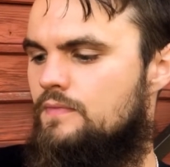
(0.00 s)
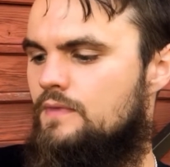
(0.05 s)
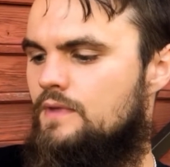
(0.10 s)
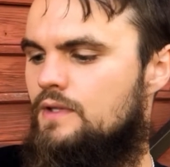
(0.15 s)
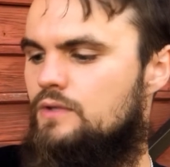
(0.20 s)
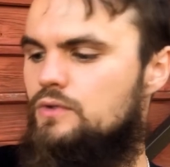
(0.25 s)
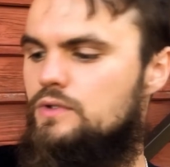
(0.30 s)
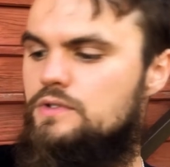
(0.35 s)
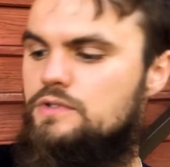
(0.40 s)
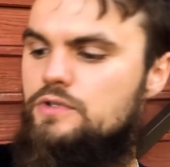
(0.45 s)

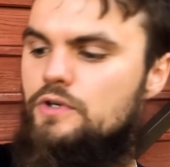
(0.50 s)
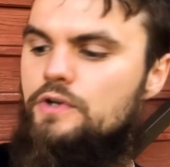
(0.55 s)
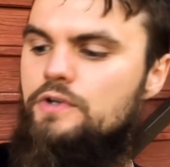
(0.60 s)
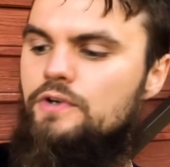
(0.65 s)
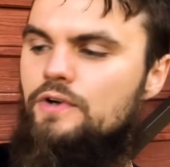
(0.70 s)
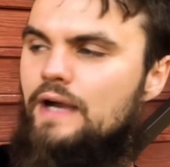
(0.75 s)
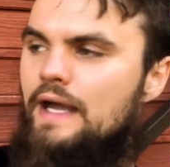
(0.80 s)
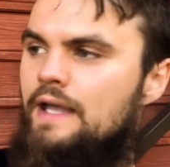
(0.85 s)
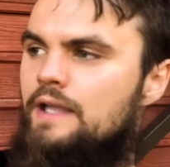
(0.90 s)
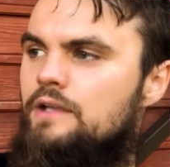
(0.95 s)
You can turn
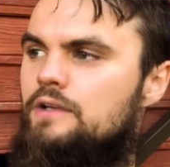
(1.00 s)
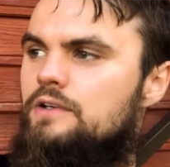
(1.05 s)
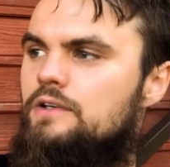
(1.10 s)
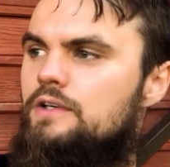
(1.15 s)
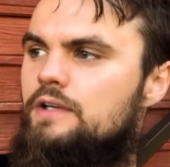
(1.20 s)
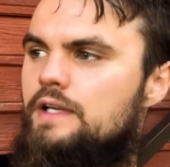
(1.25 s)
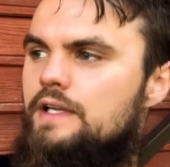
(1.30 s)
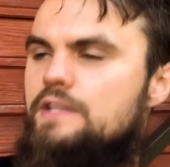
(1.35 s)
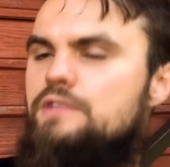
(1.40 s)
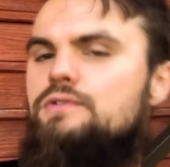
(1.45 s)
your
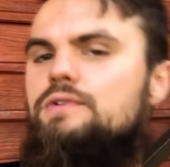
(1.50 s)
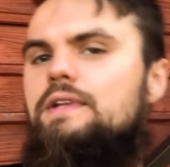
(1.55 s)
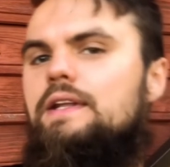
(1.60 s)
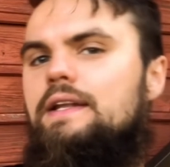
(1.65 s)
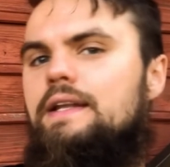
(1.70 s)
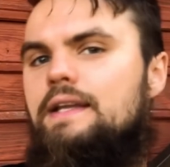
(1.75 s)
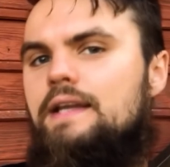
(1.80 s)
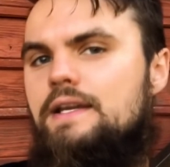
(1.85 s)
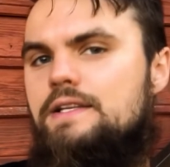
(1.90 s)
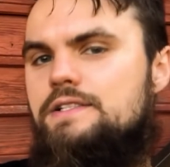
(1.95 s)
anger into
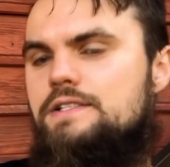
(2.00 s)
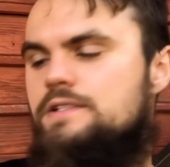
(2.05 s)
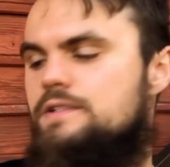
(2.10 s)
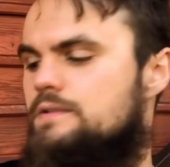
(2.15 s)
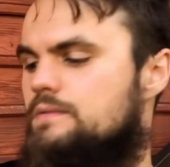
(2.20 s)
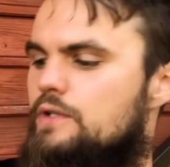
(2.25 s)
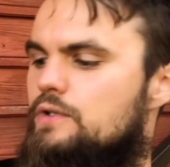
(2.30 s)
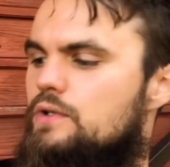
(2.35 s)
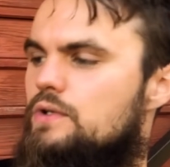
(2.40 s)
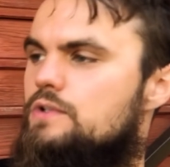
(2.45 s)

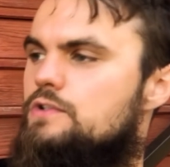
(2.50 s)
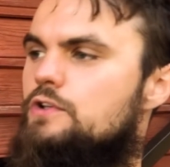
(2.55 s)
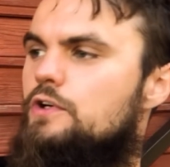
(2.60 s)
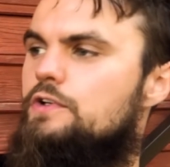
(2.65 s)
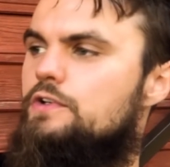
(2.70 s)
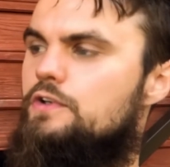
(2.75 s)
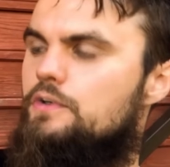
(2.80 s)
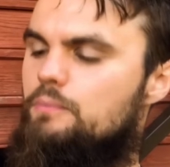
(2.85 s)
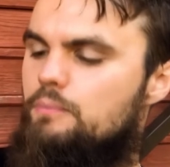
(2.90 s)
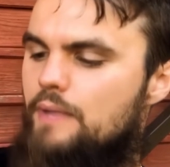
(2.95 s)
dedication. You can
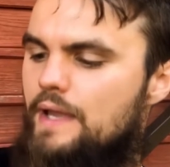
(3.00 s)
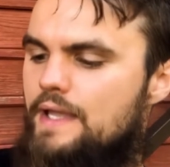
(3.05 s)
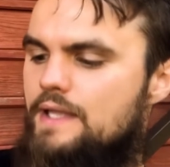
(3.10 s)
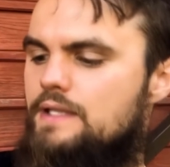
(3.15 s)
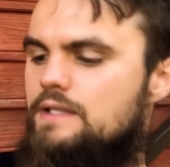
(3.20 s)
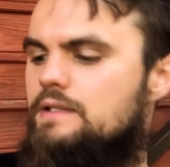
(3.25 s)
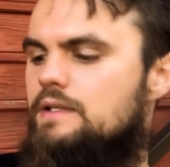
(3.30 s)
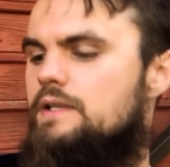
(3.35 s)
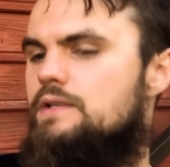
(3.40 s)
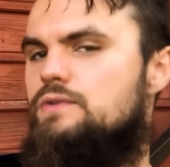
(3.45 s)
turn your
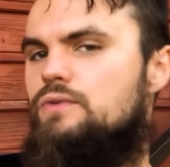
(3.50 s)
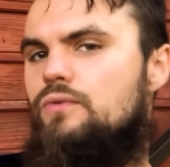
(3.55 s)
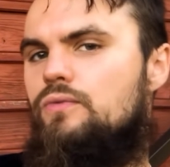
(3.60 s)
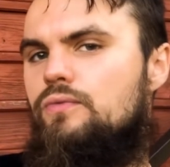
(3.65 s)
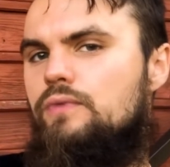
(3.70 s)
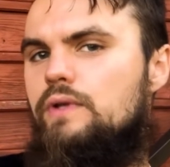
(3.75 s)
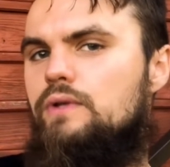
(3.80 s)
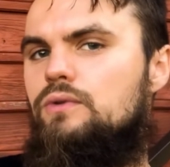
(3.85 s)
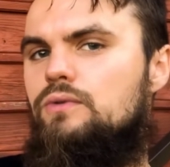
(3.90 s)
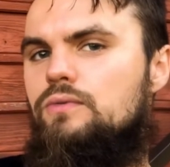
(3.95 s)
pain into
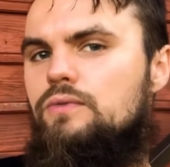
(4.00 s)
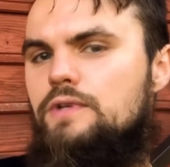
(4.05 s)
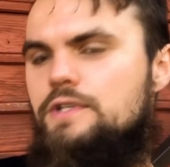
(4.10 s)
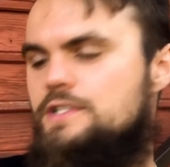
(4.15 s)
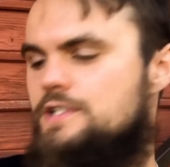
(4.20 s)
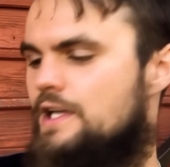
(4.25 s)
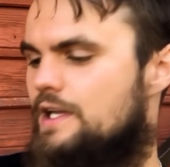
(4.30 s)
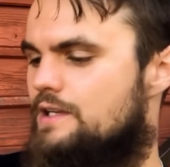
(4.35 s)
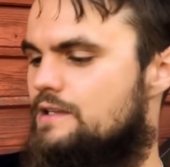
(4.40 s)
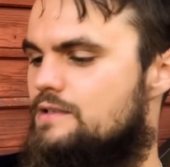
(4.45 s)
fuel for
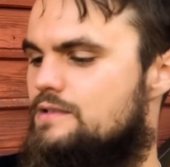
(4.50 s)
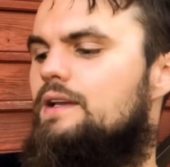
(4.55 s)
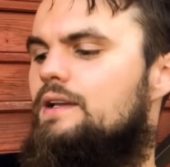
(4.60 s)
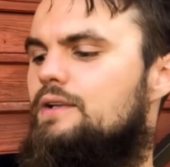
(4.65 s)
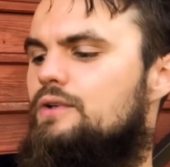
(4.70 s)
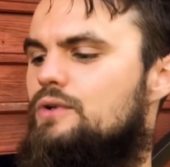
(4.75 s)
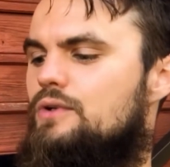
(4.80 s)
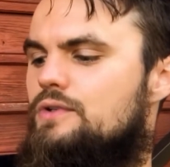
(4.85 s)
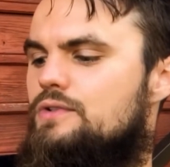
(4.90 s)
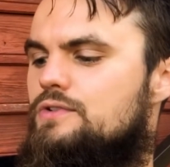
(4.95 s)
change.
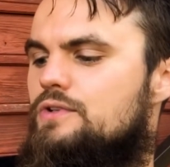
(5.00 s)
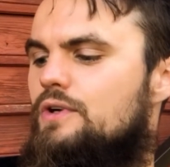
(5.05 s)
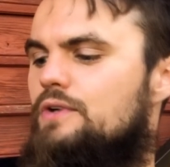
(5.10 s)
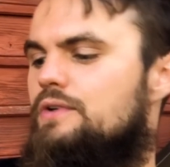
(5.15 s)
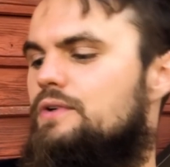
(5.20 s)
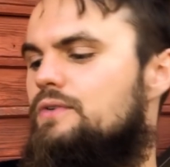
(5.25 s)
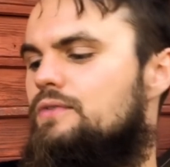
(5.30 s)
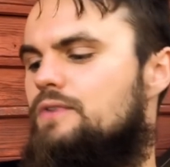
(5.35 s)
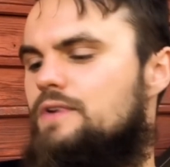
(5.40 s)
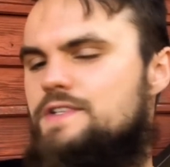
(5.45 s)
You can turn
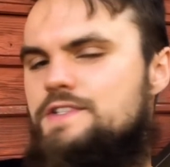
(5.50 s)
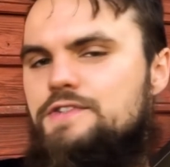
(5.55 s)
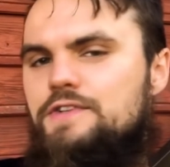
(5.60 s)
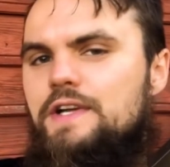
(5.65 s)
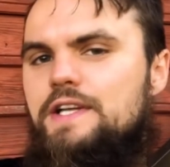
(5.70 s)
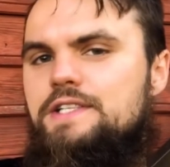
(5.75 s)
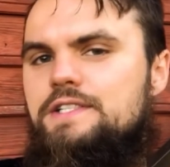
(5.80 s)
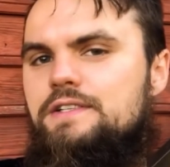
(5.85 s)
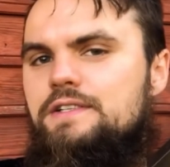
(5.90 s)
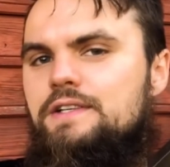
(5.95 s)
your
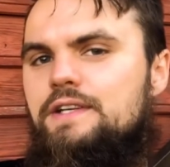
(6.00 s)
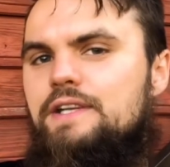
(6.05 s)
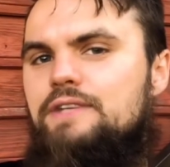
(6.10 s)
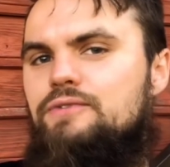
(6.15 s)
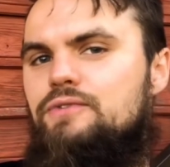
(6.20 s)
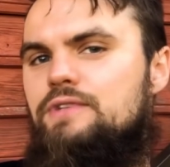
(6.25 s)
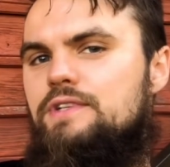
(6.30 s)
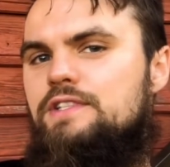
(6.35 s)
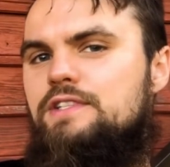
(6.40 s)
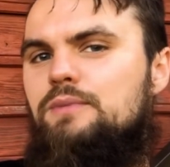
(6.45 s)
frustration
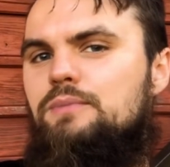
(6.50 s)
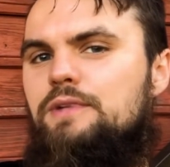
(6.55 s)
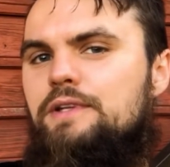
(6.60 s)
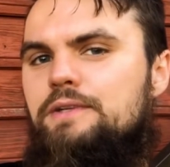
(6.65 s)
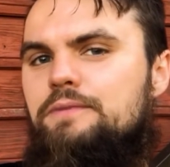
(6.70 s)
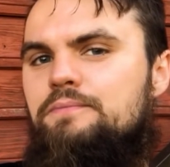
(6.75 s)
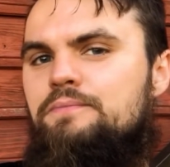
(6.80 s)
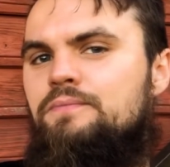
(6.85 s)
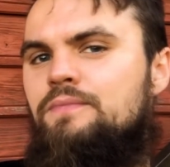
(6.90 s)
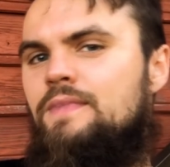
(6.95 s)
into
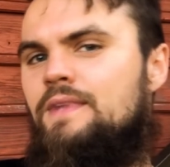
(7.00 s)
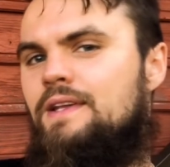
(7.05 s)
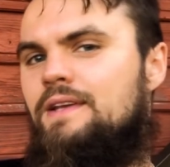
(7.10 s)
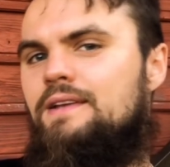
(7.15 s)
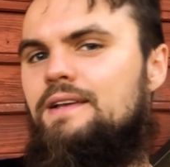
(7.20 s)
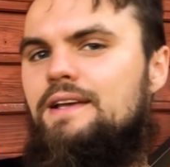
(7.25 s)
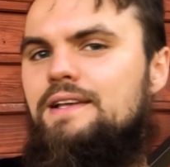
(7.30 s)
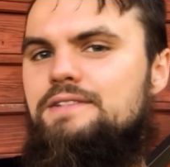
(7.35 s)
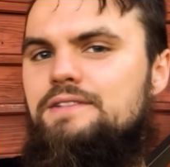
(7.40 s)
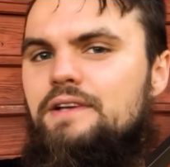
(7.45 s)
discipline,
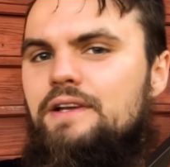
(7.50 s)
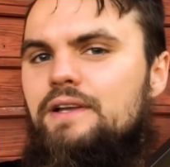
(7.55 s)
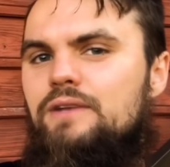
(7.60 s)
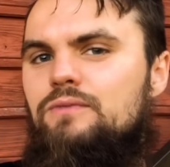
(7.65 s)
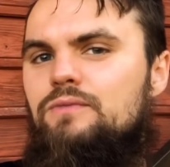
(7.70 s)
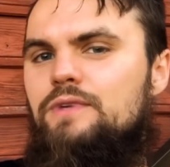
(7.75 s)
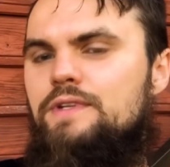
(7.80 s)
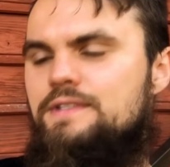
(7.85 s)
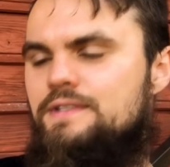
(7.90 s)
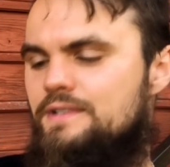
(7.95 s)
as I
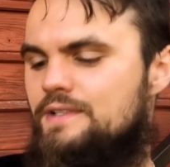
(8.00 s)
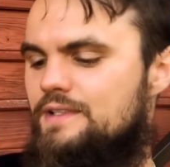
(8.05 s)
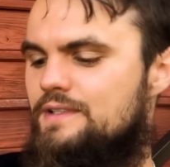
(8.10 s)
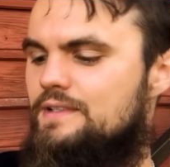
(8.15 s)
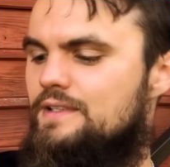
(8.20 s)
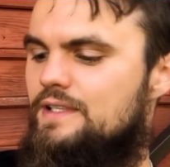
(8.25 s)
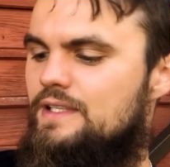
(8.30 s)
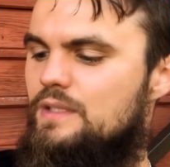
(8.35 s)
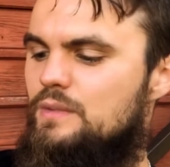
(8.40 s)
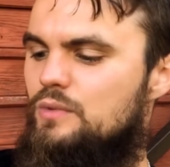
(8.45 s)
have written in
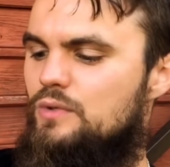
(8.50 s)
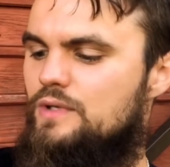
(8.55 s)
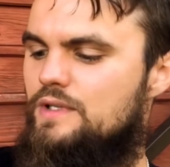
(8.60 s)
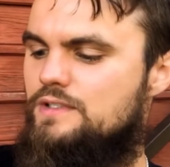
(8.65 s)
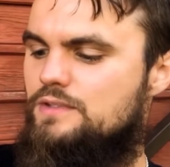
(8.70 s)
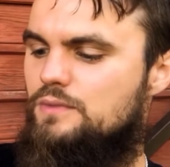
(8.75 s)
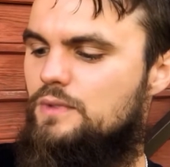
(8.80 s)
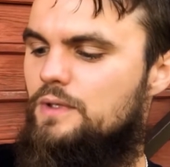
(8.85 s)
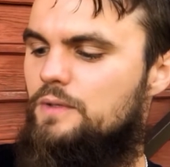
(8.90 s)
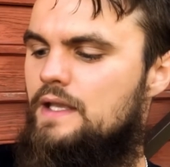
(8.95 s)
the ebook
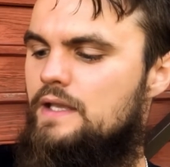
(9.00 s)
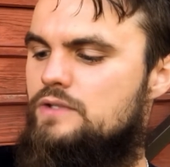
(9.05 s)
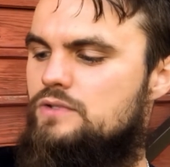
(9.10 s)
as well.